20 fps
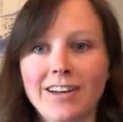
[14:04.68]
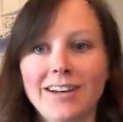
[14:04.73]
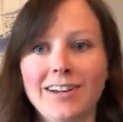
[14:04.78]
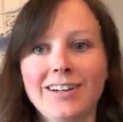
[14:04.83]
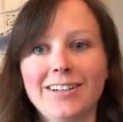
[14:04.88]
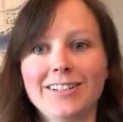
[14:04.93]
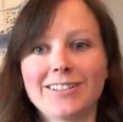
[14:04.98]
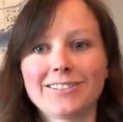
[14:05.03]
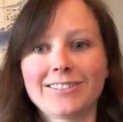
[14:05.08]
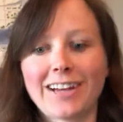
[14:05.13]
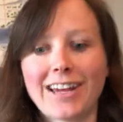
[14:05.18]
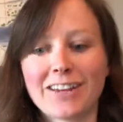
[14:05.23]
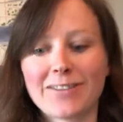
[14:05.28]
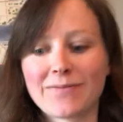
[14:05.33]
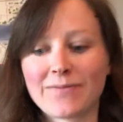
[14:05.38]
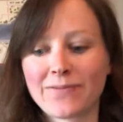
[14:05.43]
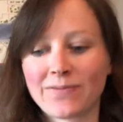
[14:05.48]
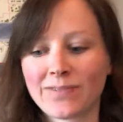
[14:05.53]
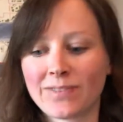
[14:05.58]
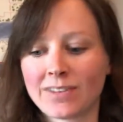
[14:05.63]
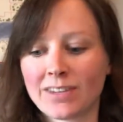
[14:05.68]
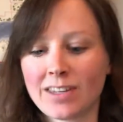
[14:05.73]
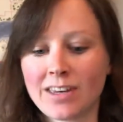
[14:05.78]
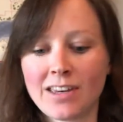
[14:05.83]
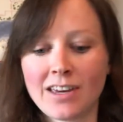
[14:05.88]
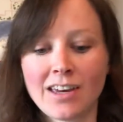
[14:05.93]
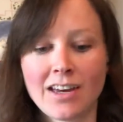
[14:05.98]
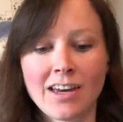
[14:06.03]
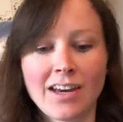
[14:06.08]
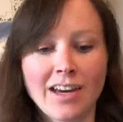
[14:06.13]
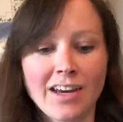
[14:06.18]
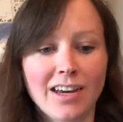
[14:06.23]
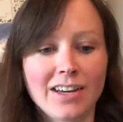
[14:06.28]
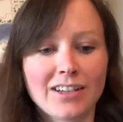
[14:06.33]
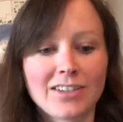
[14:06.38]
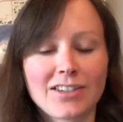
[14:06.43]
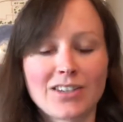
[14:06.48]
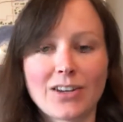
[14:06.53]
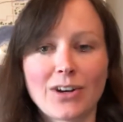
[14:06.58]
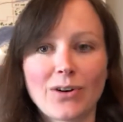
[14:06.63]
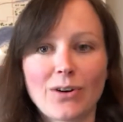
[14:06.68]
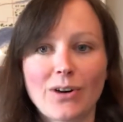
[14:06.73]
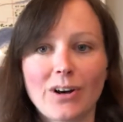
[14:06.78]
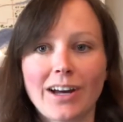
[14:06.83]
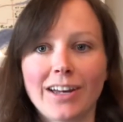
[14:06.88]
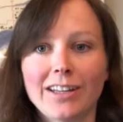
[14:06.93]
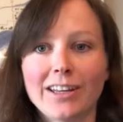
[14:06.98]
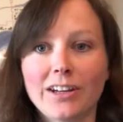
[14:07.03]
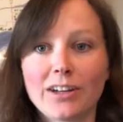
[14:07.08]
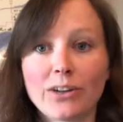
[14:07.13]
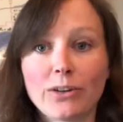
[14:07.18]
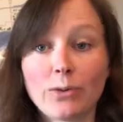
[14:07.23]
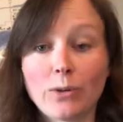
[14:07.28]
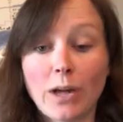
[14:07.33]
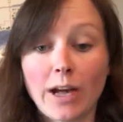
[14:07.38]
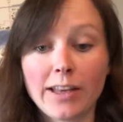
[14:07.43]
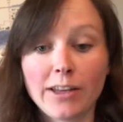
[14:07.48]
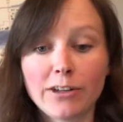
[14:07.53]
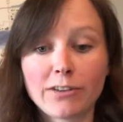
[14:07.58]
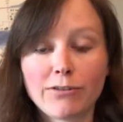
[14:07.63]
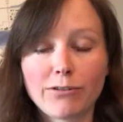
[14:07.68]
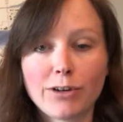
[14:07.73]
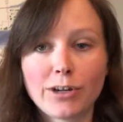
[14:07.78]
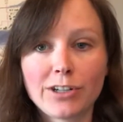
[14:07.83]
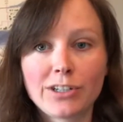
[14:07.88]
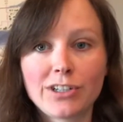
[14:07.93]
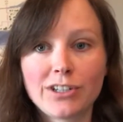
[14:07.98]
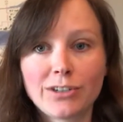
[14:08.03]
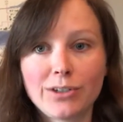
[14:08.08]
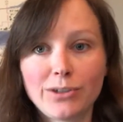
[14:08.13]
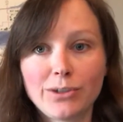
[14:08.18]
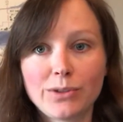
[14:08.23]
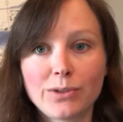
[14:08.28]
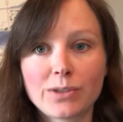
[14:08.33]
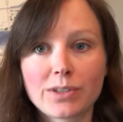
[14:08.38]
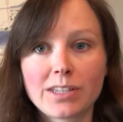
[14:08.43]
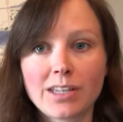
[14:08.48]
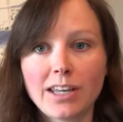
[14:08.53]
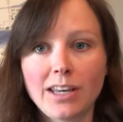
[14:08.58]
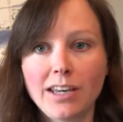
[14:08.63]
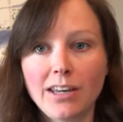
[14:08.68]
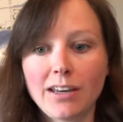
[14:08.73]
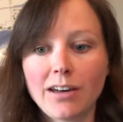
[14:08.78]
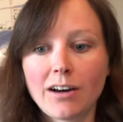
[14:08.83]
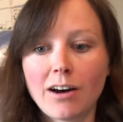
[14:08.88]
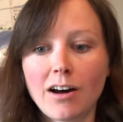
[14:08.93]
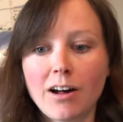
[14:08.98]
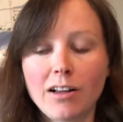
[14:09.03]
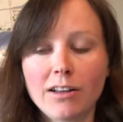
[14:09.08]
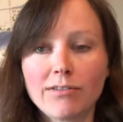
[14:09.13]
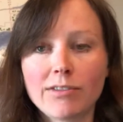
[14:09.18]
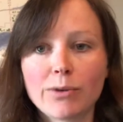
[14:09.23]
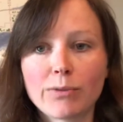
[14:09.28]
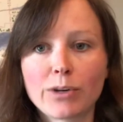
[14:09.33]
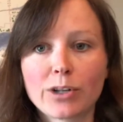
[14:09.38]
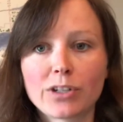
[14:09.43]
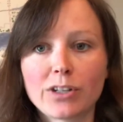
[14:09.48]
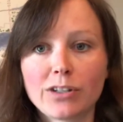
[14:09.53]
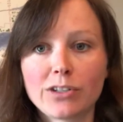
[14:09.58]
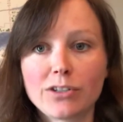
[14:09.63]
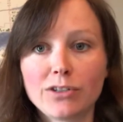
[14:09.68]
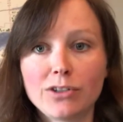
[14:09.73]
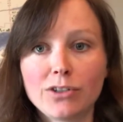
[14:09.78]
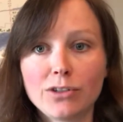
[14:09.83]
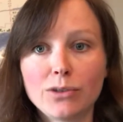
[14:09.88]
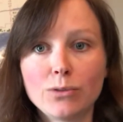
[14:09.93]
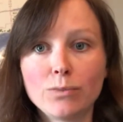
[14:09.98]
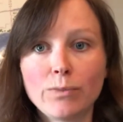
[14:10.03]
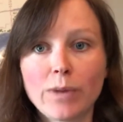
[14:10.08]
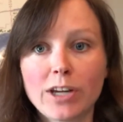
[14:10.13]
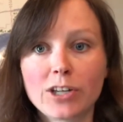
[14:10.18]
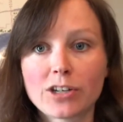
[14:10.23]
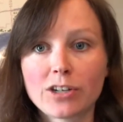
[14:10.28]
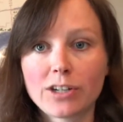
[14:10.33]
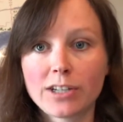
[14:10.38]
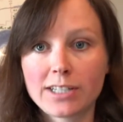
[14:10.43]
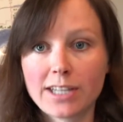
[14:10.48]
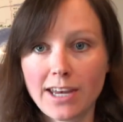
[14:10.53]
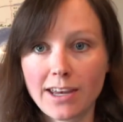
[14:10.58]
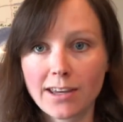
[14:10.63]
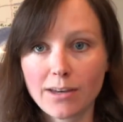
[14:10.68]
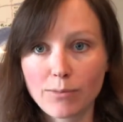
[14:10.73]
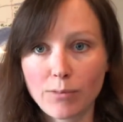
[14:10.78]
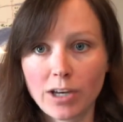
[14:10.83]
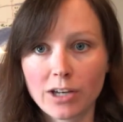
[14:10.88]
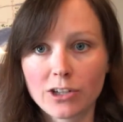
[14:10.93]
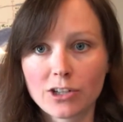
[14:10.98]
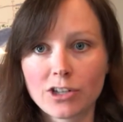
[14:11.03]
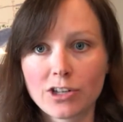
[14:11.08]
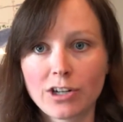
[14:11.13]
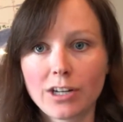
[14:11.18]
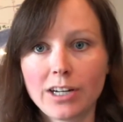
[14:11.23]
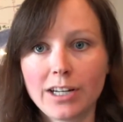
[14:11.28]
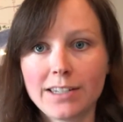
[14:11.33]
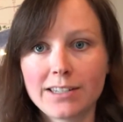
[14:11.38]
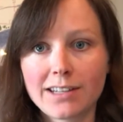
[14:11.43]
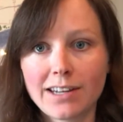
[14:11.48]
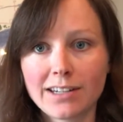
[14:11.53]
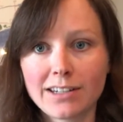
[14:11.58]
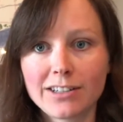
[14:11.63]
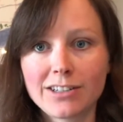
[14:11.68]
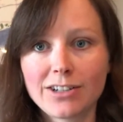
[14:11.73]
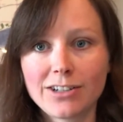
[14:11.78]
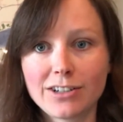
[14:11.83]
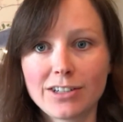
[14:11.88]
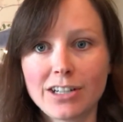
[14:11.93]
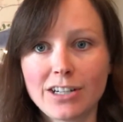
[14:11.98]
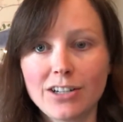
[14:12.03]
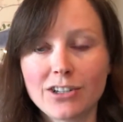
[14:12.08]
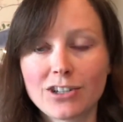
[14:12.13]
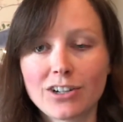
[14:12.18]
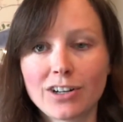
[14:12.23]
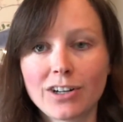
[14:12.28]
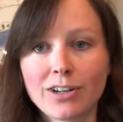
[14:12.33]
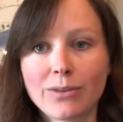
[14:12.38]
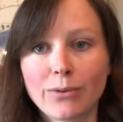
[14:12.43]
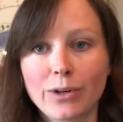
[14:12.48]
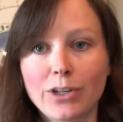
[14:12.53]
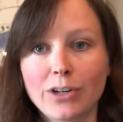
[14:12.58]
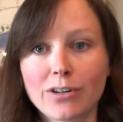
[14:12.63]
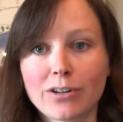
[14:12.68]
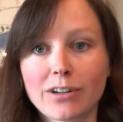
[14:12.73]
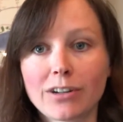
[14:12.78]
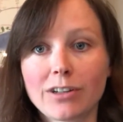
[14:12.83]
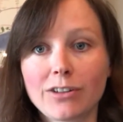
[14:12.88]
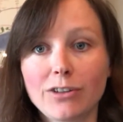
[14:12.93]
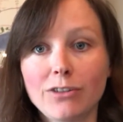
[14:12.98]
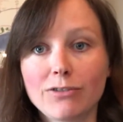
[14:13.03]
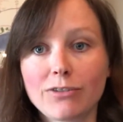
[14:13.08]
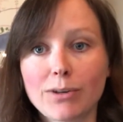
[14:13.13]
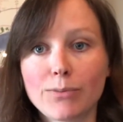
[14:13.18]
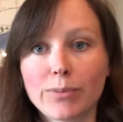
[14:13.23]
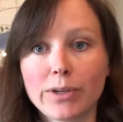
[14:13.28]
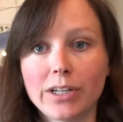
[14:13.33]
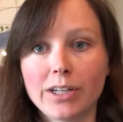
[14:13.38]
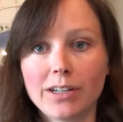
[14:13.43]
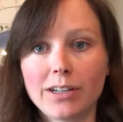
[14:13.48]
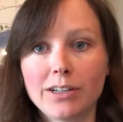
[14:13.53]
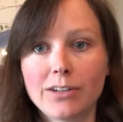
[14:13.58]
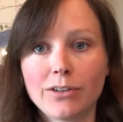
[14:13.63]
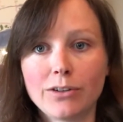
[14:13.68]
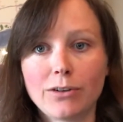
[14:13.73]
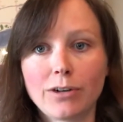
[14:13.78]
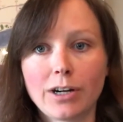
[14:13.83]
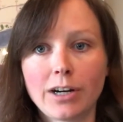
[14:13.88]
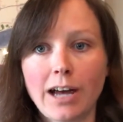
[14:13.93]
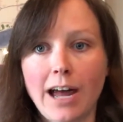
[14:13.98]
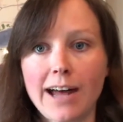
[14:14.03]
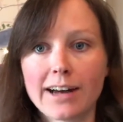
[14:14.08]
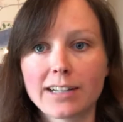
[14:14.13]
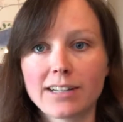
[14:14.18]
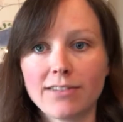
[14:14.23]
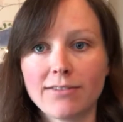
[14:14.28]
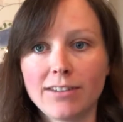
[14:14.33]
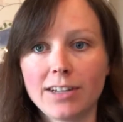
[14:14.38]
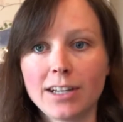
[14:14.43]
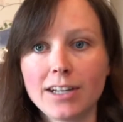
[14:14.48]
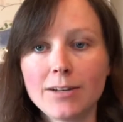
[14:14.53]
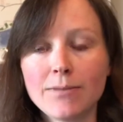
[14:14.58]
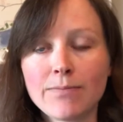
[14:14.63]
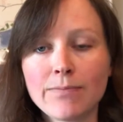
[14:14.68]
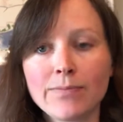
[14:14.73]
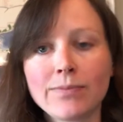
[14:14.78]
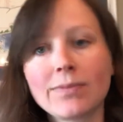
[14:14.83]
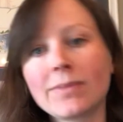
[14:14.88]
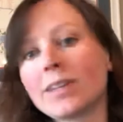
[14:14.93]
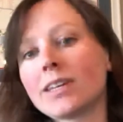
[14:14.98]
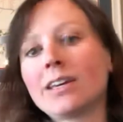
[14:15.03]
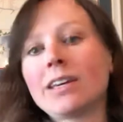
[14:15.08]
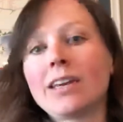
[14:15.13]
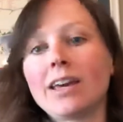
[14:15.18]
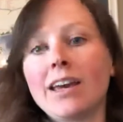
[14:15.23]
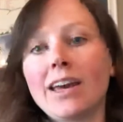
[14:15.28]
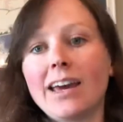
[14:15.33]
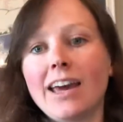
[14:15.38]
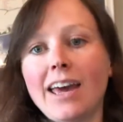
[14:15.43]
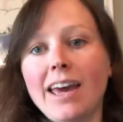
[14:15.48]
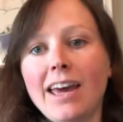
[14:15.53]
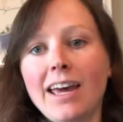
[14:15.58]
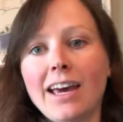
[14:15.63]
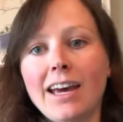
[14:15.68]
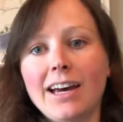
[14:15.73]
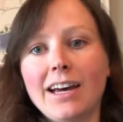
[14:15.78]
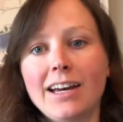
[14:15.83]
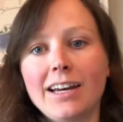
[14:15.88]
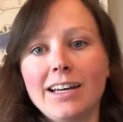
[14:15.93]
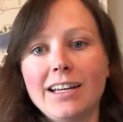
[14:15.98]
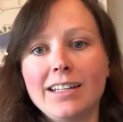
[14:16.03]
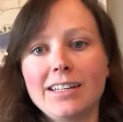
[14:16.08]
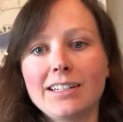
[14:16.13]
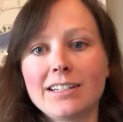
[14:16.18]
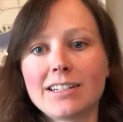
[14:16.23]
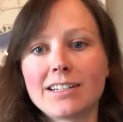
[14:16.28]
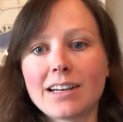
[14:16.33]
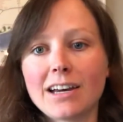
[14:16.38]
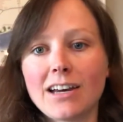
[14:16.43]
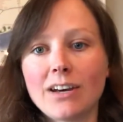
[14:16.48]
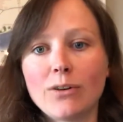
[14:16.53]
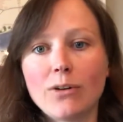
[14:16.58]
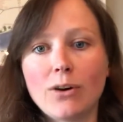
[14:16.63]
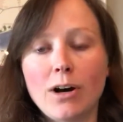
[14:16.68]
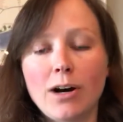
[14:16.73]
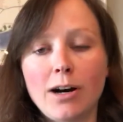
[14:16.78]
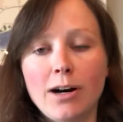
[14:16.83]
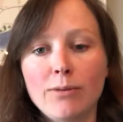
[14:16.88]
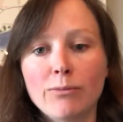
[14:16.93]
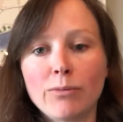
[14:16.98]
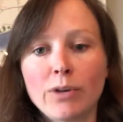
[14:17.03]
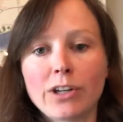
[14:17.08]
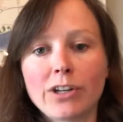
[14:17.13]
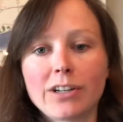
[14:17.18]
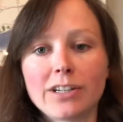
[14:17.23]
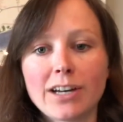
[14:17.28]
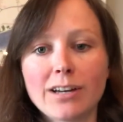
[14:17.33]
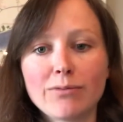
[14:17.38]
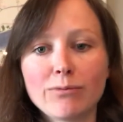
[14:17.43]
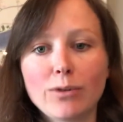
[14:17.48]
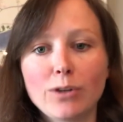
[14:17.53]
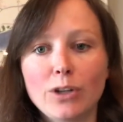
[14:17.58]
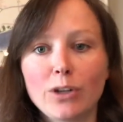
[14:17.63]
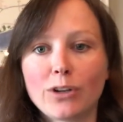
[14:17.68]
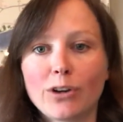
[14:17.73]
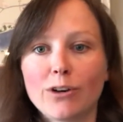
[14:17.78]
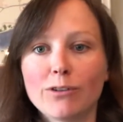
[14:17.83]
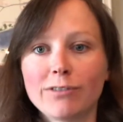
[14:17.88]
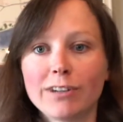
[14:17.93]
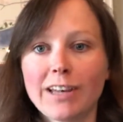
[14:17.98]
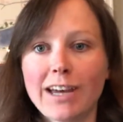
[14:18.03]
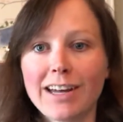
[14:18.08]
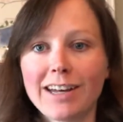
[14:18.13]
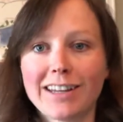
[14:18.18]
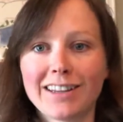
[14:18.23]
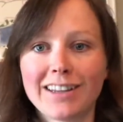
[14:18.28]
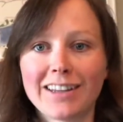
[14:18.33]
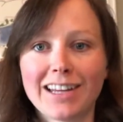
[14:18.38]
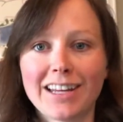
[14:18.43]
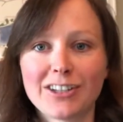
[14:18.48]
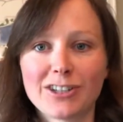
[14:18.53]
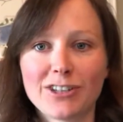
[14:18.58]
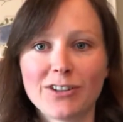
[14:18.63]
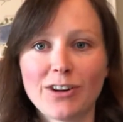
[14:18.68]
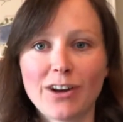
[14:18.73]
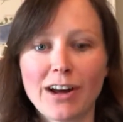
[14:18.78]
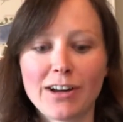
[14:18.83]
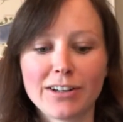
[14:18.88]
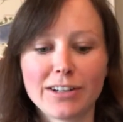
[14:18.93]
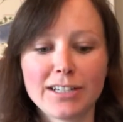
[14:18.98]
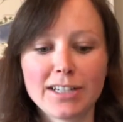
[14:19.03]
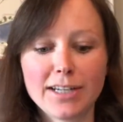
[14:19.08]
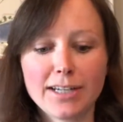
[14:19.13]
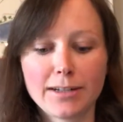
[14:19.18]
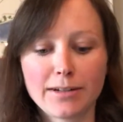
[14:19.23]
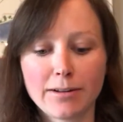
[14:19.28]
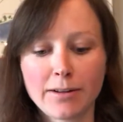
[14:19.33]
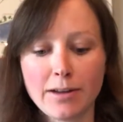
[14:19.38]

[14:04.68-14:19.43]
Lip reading: All right. So I look forward to seeing all of the work that you do. Make sure to take a picture and send it to your teacher when you've completed your activity. And when you're done, we'll look over that and let you know how you did.